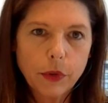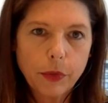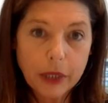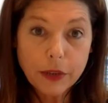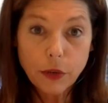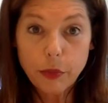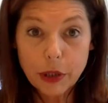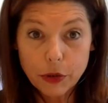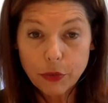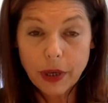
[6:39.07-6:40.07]
personal,
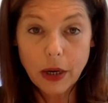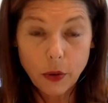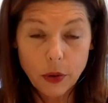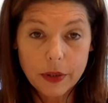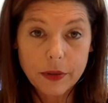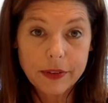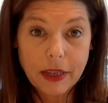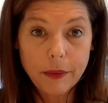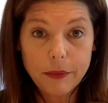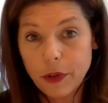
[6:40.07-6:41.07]
because we are all in the
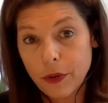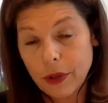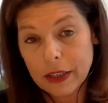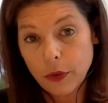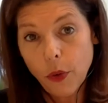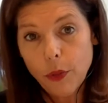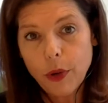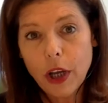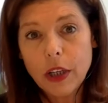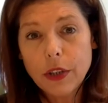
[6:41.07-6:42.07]
same, at
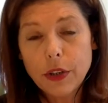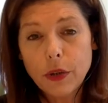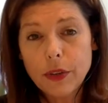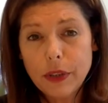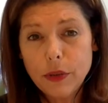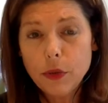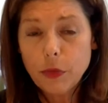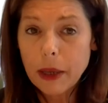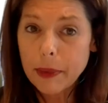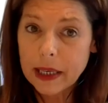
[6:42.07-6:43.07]
home. So did you do
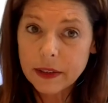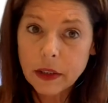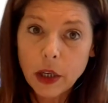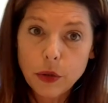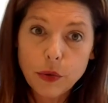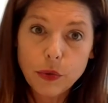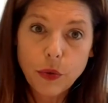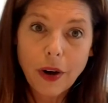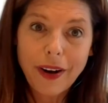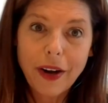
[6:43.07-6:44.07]
my best
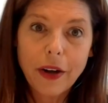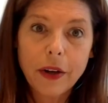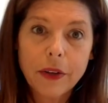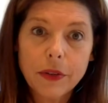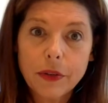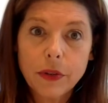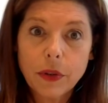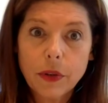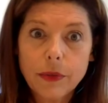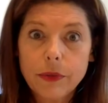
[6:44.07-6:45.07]
to,
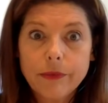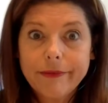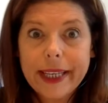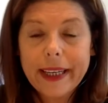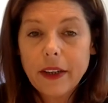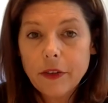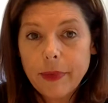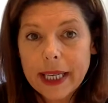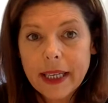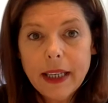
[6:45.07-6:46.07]
take care of
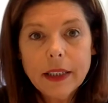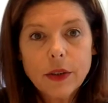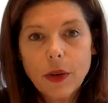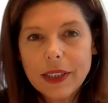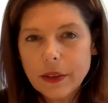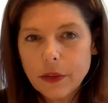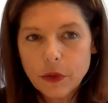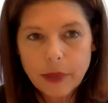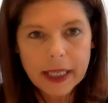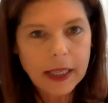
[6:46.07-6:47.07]
my kids, or listen
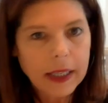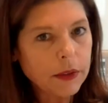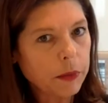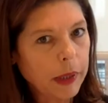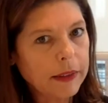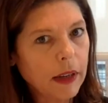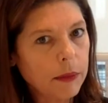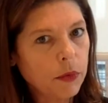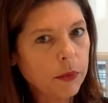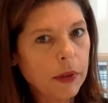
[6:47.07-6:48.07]
to my kids, or spend
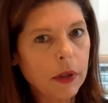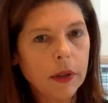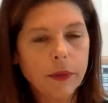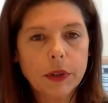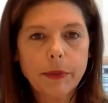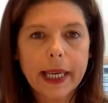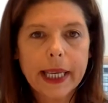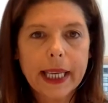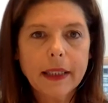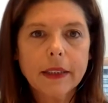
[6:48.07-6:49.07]
time with my
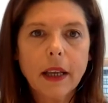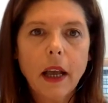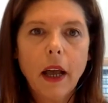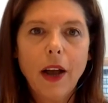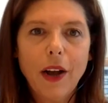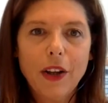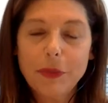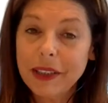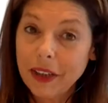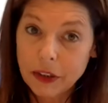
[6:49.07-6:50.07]
kids,
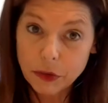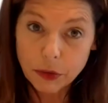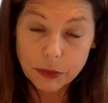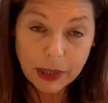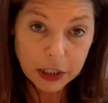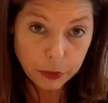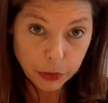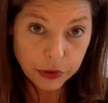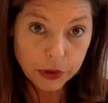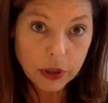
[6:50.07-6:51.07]
spend time with my
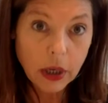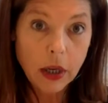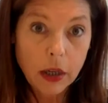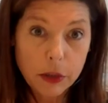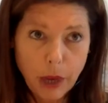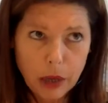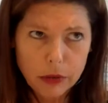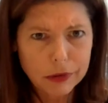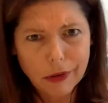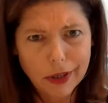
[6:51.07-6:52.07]
spouse,
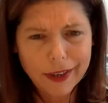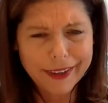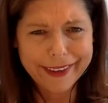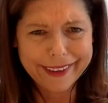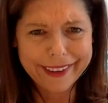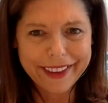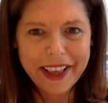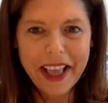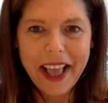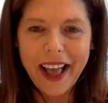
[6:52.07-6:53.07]
sorry.
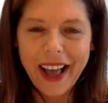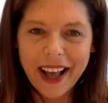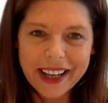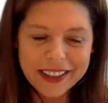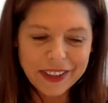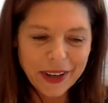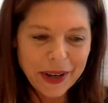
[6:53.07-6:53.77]
And